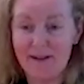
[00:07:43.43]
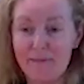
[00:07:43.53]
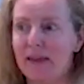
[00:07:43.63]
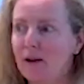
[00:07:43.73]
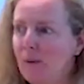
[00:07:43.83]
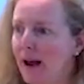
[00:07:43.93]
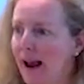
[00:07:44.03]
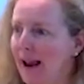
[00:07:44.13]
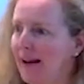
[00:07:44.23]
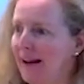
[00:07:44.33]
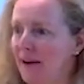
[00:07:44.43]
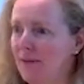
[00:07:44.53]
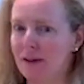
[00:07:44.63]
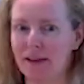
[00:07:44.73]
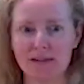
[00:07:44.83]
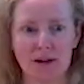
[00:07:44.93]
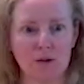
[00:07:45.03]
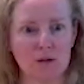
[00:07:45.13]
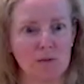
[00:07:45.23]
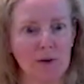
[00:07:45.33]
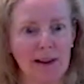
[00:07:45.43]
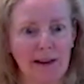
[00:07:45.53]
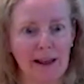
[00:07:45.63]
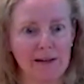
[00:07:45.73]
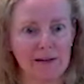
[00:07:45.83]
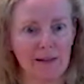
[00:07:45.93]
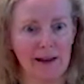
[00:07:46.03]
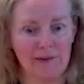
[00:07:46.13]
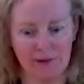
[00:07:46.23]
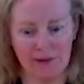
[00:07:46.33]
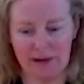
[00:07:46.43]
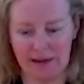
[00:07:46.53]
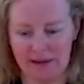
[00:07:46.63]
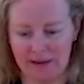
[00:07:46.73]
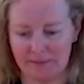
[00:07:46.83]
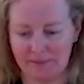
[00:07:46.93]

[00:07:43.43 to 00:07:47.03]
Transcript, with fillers: But then when I ate it, I realized how sweet and delightful it is.